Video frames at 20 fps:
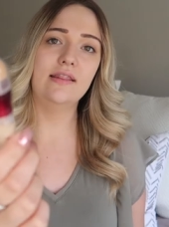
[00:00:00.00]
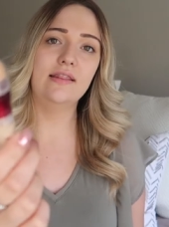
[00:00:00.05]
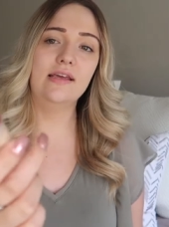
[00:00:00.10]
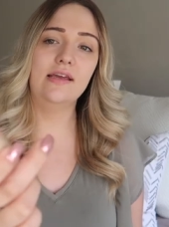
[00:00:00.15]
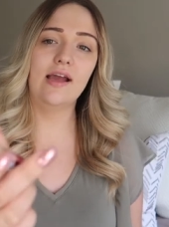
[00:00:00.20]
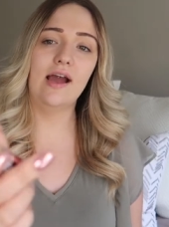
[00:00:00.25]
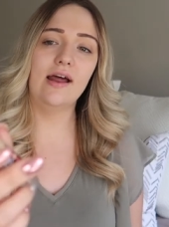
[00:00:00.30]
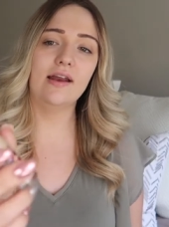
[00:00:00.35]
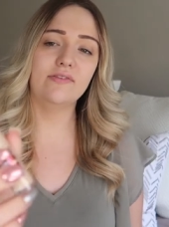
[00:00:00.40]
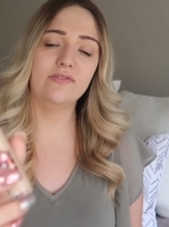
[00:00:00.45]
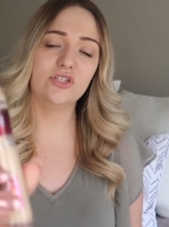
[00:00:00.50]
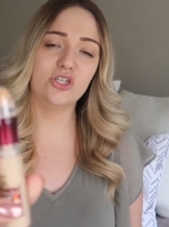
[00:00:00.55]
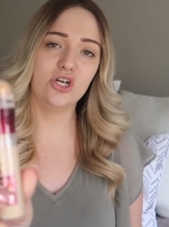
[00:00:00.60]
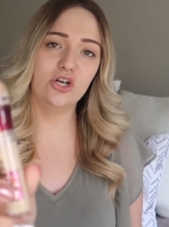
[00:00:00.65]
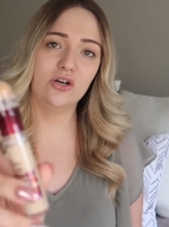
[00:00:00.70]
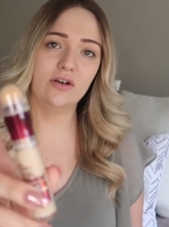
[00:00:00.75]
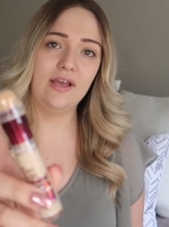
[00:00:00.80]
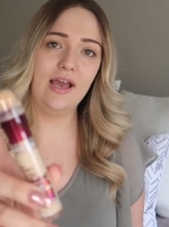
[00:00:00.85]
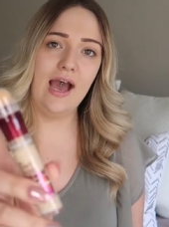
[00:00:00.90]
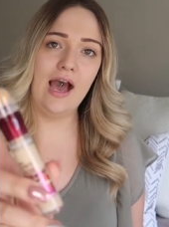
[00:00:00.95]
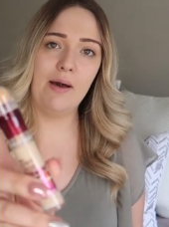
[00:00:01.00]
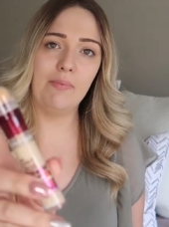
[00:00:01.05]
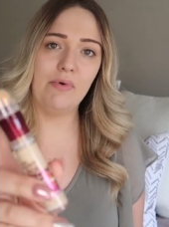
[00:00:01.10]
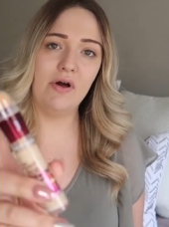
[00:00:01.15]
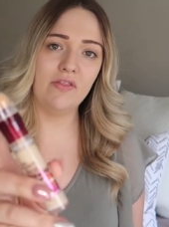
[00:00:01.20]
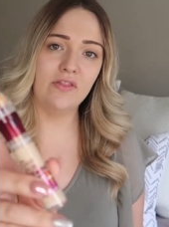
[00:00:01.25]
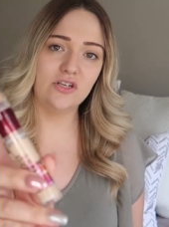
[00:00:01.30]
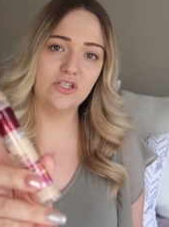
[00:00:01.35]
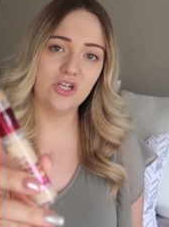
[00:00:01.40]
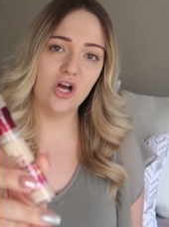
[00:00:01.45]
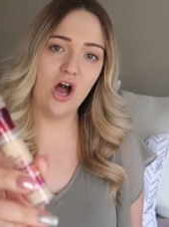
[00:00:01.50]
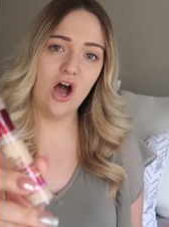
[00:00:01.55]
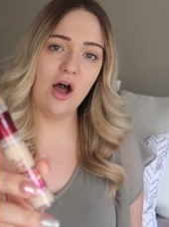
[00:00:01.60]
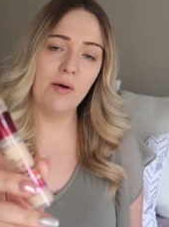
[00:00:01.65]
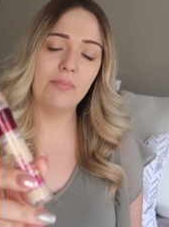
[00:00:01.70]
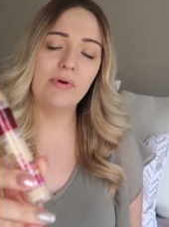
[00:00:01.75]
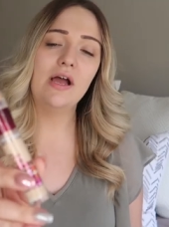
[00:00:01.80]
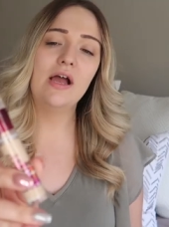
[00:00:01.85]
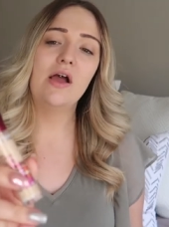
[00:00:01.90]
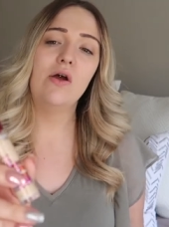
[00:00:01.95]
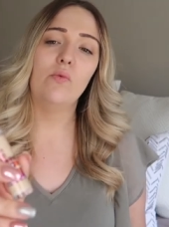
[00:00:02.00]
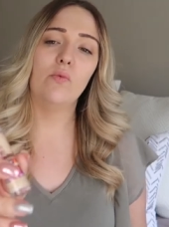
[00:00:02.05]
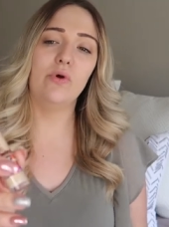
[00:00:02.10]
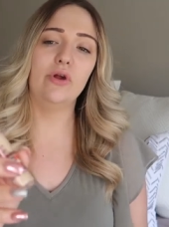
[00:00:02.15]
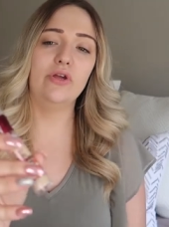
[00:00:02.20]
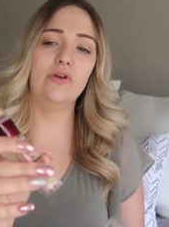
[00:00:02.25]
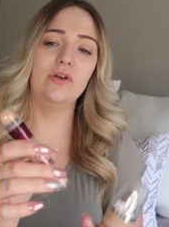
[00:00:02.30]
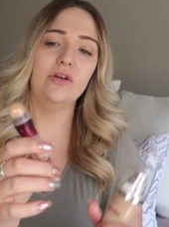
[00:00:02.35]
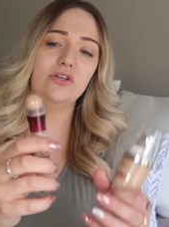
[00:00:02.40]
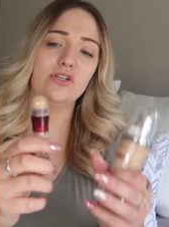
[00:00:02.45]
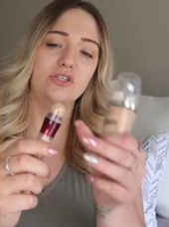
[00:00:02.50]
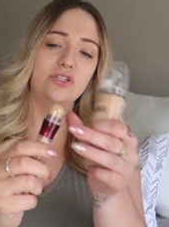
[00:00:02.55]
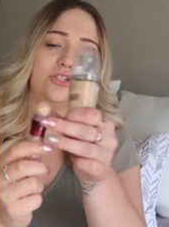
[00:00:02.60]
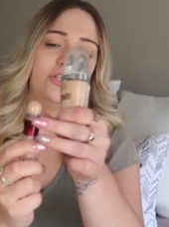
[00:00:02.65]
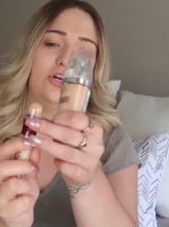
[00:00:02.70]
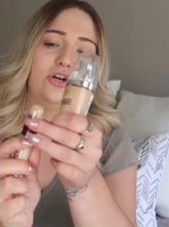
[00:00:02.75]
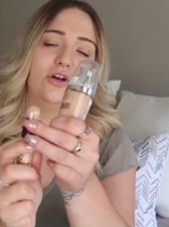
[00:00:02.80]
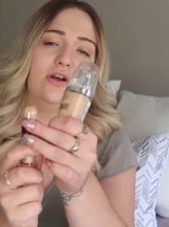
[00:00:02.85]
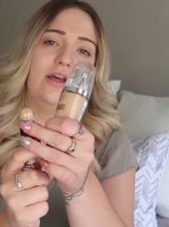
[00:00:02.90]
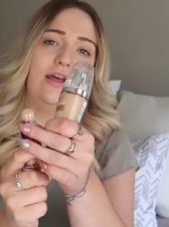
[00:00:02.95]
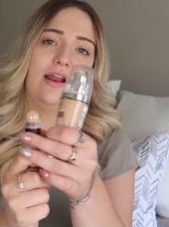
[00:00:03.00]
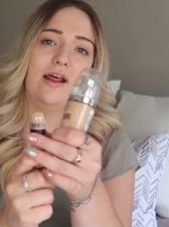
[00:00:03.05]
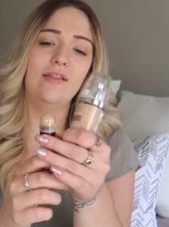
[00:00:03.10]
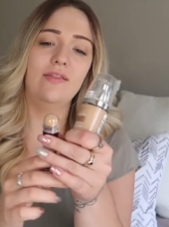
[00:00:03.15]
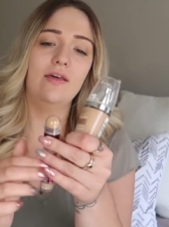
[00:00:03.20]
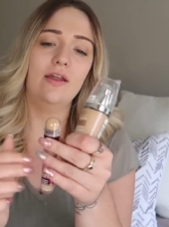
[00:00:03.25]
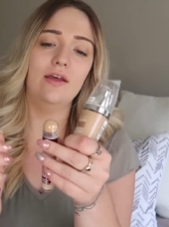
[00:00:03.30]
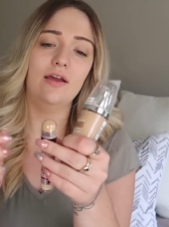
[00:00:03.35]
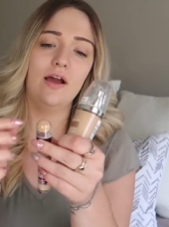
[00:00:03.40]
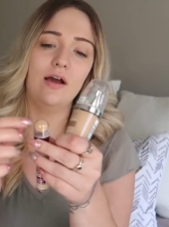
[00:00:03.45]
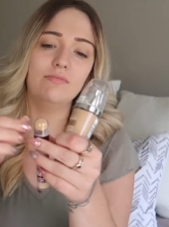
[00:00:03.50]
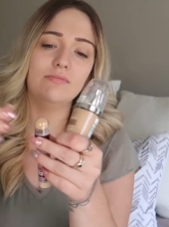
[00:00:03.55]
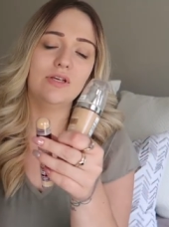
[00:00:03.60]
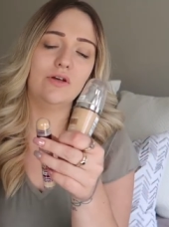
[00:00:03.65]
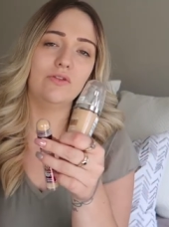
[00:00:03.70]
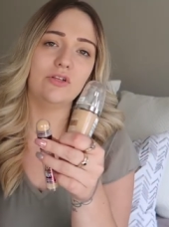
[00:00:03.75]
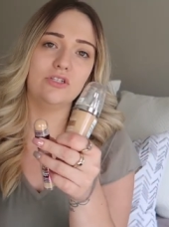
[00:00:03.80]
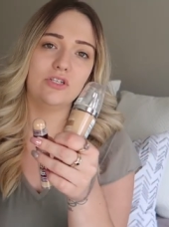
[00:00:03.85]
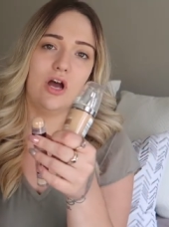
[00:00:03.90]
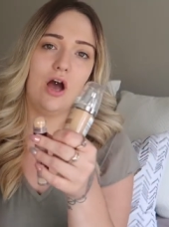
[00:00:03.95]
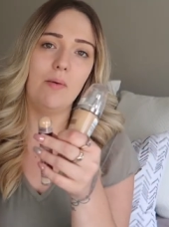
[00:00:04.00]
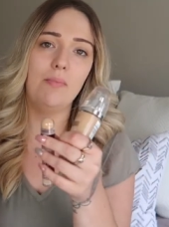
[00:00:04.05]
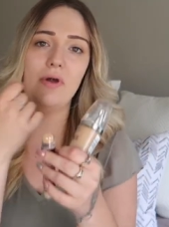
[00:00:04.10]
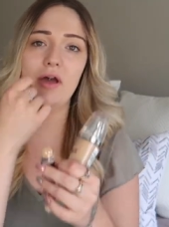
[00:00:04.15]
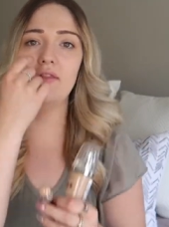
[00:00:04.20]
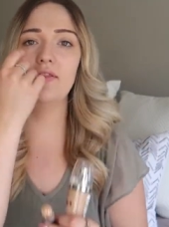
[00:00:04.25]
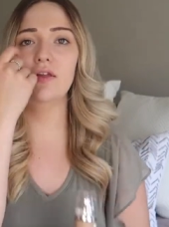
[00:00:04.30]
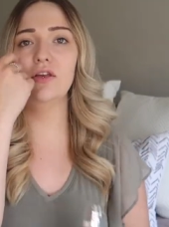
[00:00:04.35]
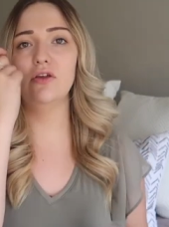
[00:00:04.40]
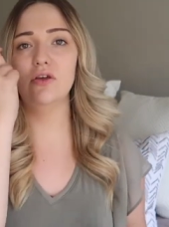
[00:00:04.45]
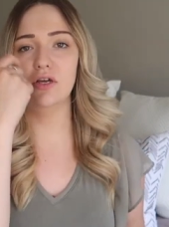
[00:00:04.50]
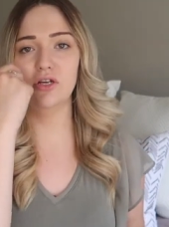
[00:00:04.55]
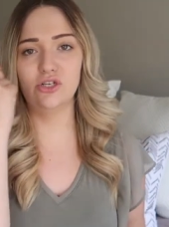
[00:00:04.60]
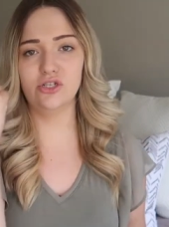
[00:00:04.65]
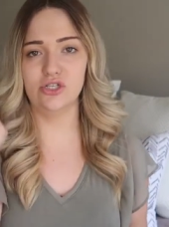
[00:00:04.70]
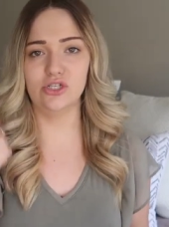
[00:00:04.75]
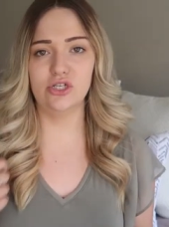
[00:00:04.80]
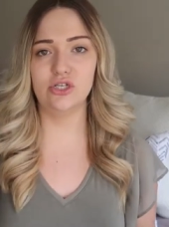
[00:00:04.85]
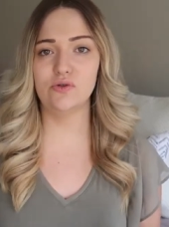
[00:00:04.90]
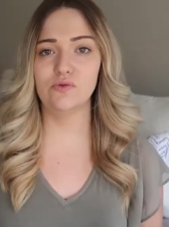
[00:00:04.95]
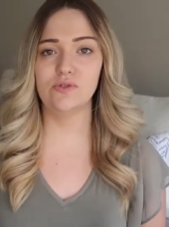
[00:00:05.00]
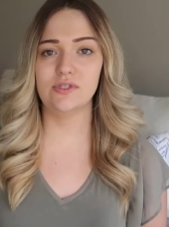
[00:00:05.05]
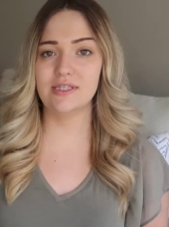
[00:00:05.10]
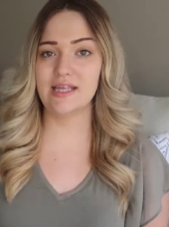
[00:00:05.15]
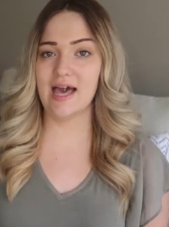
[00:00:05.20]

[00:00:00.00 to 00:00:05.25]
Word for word: the kind of turn cap on the top where you can just turn it and then it comes out the top, and then you can just use